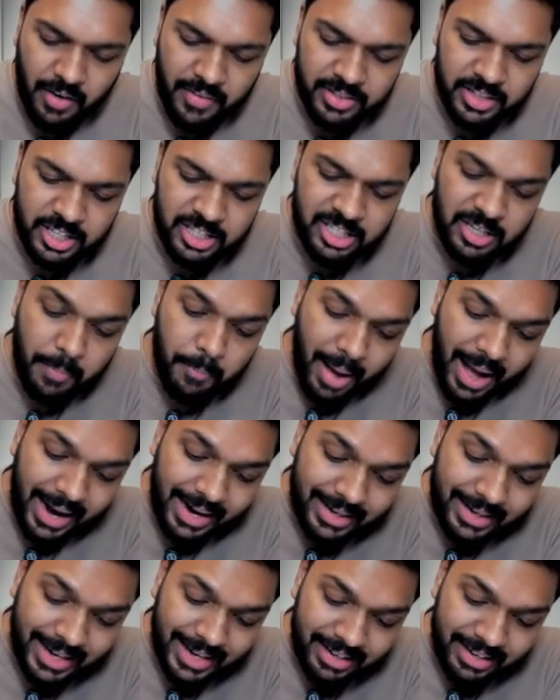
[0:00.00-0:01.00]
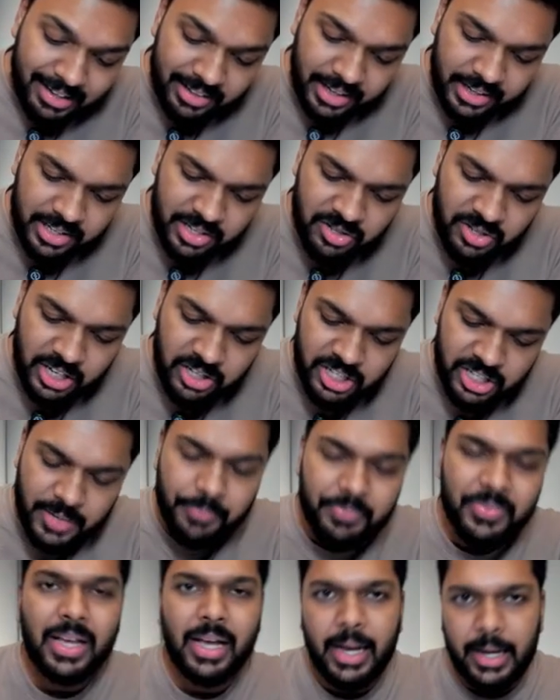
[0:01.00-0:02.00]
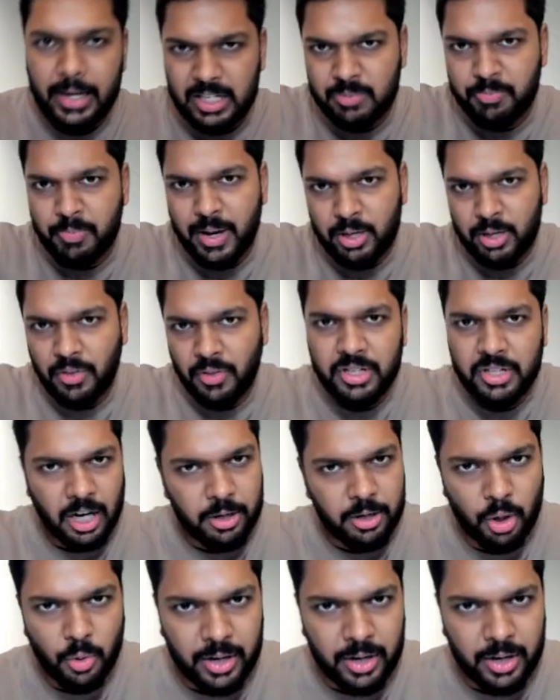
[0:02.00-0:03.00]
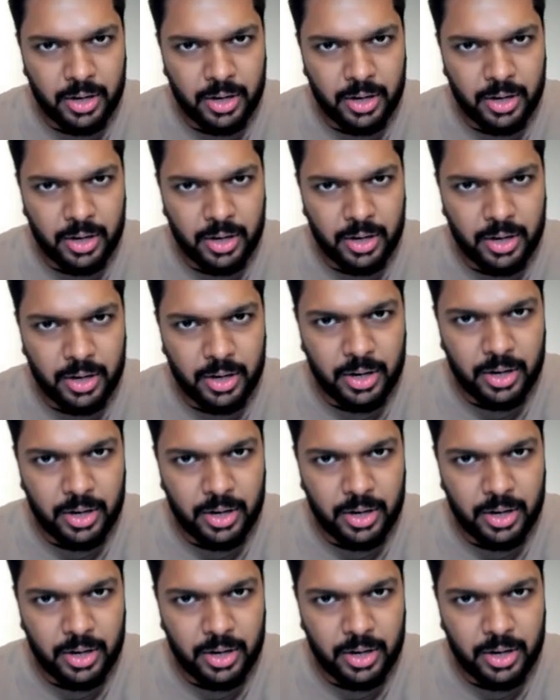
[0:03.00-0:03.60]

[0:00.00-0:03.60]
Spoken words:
and this is a mandatory registration irrespective of the turnover limits.